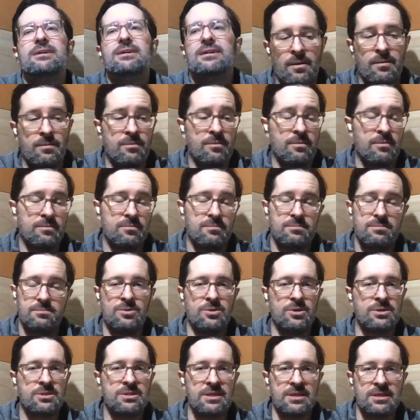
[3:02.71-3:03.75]
I
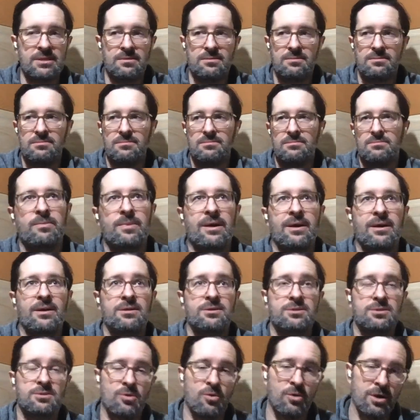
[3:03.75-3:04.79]
looked at
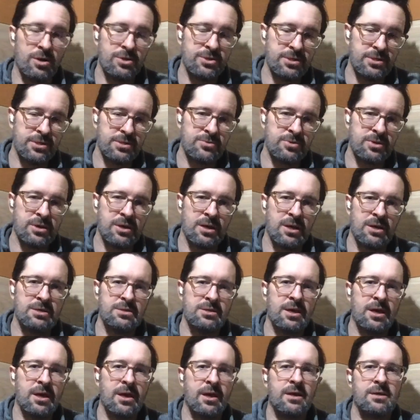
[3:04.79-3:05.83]
my storage industry
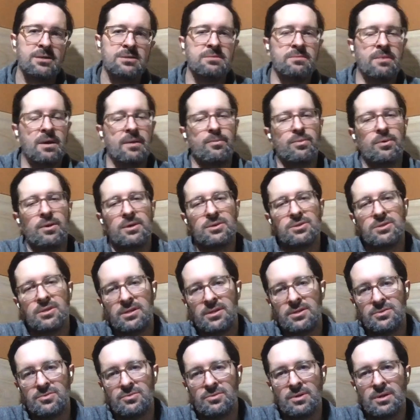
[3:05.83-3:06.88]
contacts, my
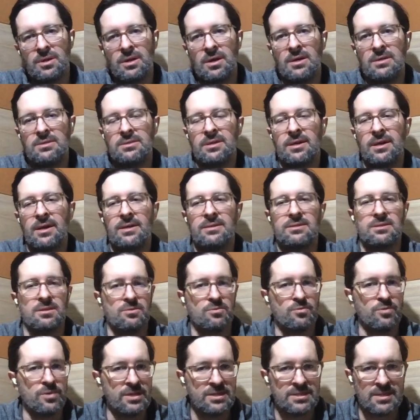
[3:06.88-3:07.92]
production industry contacts,
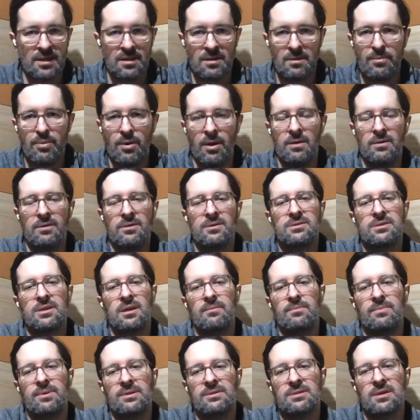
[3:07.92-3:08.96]
and the reseller partners
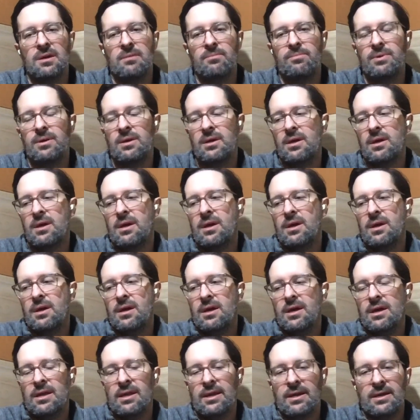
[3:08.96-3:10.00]
that I built up,
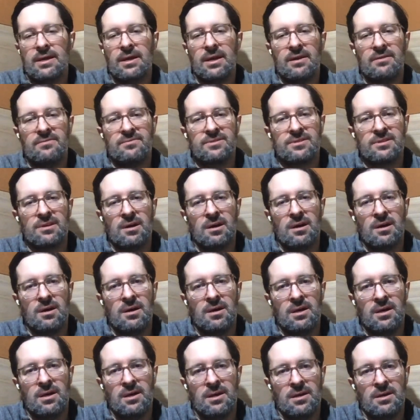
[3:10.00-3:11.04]
and I kind of
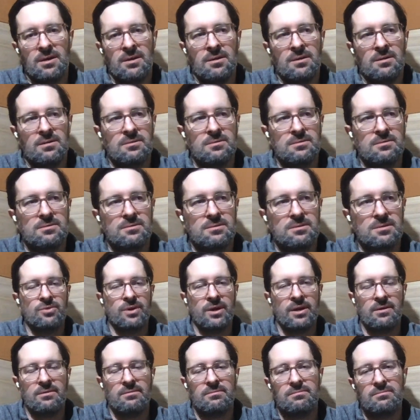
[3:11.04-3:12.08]
saw a
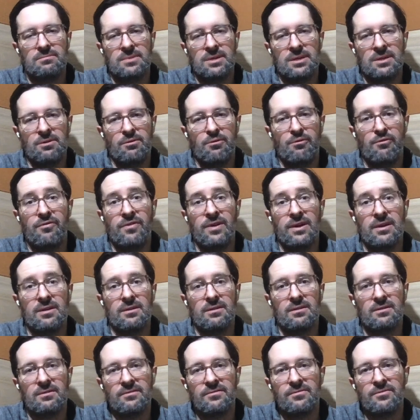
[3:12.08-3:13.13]
great
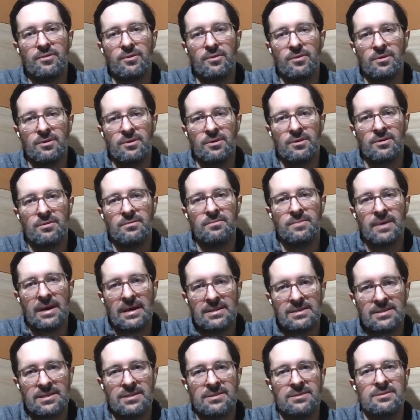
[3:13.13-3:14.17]
fit for
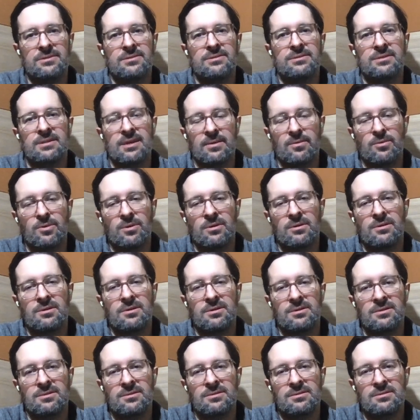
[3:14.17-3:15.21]
my skills,
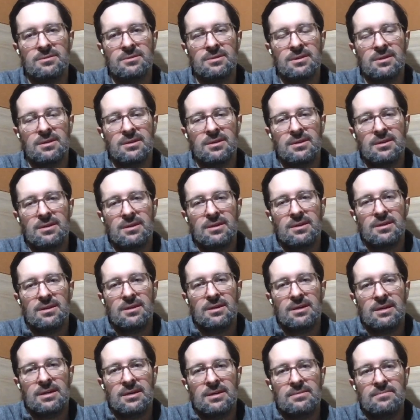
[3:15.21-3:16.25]
network,
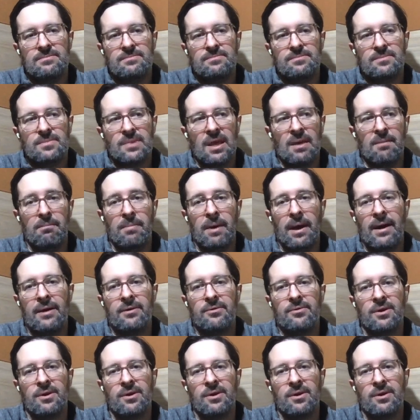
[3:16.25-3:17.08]
and